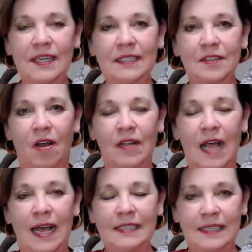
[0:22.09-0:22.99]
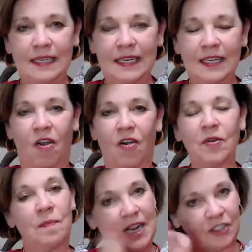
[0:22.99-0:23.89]
It's called I Diddy Card
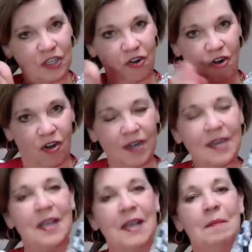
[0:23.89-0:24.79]
or Magic Card.